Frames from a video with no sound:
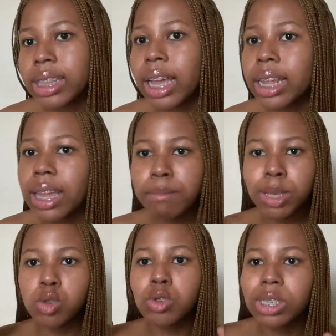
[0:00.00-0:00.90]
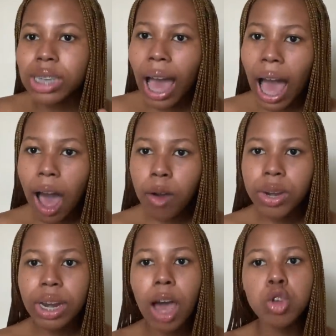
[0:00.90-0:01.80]
that, and that makes you
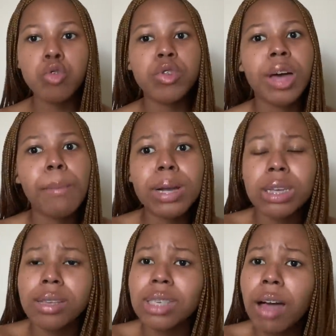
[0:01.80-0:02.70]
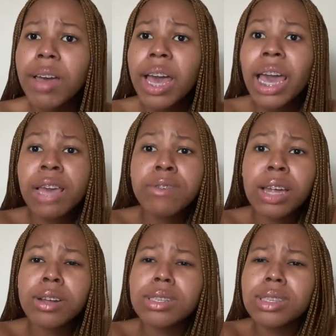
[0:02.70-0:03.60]
down, and how you feel about yourself, if you're
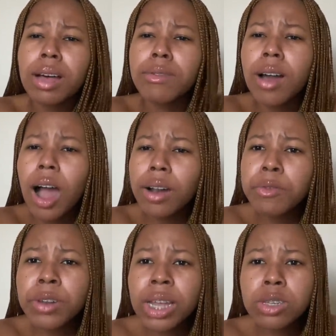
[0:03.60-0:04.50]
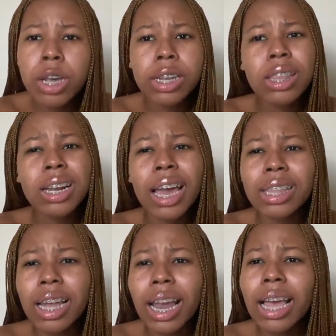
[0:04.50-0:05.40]
not self-confident or anything
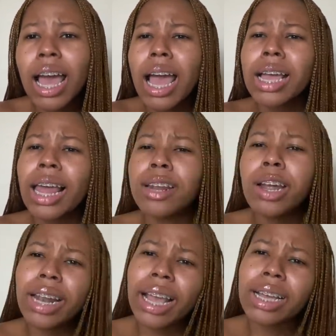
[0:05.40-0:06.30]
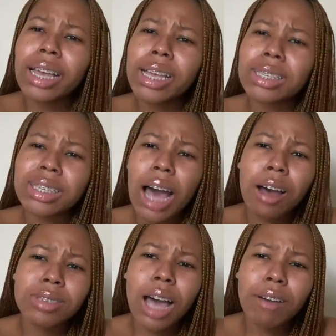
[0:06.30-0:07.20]
like that, like, not, like,
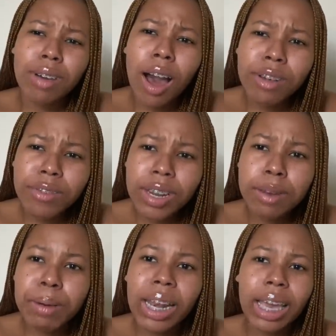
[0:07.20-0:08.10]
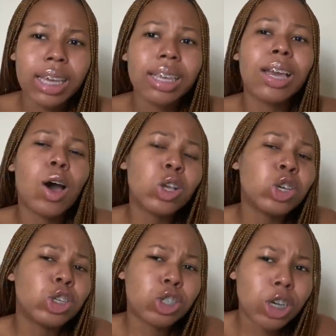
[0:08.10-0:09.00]
self-confident, but, like, on
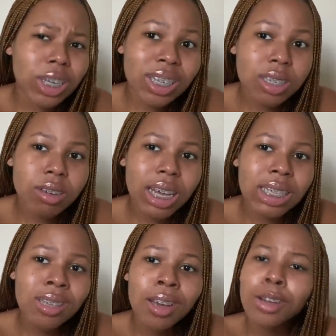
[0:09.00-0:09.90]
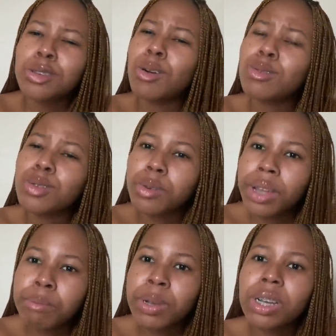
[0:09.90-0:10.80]
your journey to it, don't do
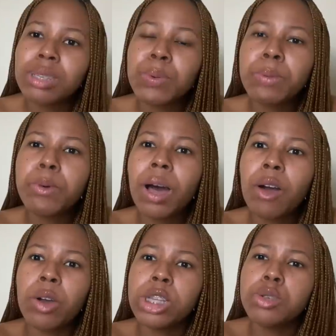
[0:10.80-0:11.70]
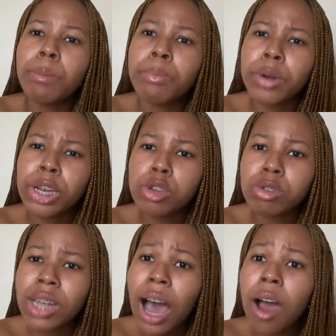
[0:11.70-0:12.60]
it, because people are going to break you
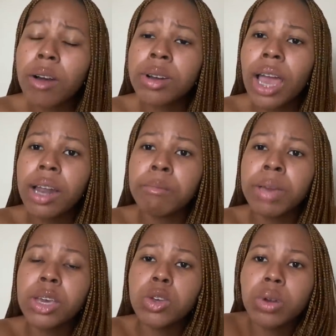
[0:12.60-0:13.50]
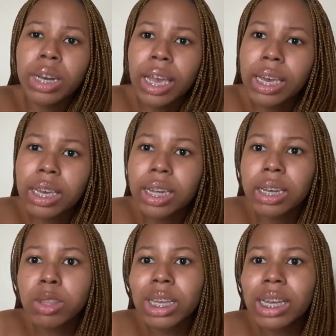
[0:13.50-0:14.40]
down and make you naked
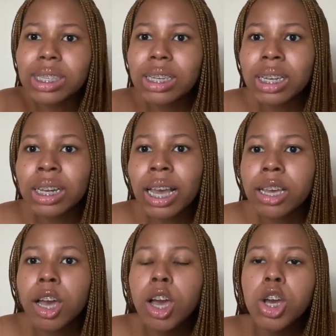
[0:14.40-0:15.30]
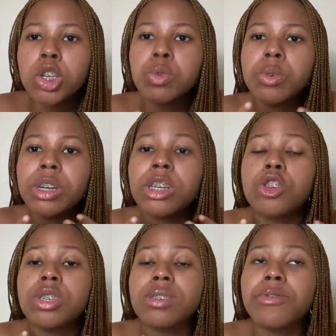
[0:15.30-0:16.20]
on the internet. Like, you will
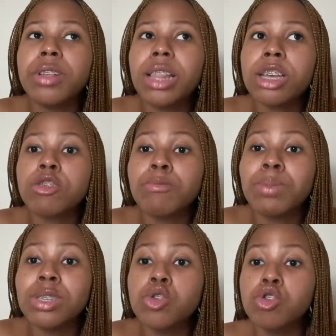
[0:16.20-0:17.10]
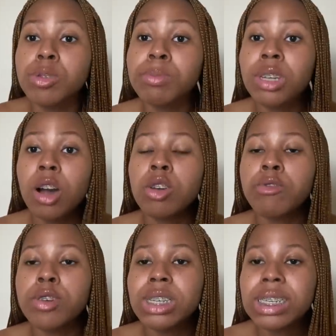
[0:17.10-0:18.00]
legit feel like you've been stripped down
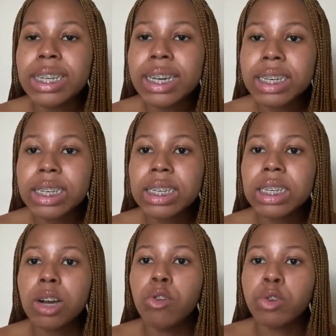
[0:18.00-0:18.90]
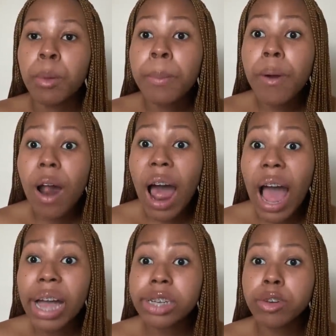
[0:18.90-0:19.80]
of your dignity, of your
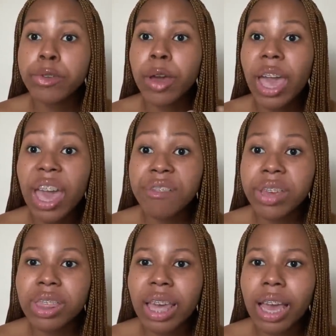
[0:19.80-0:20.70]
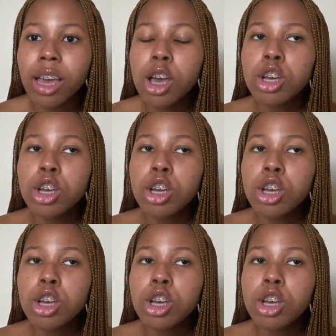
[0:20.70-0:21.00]
pride, of your everything.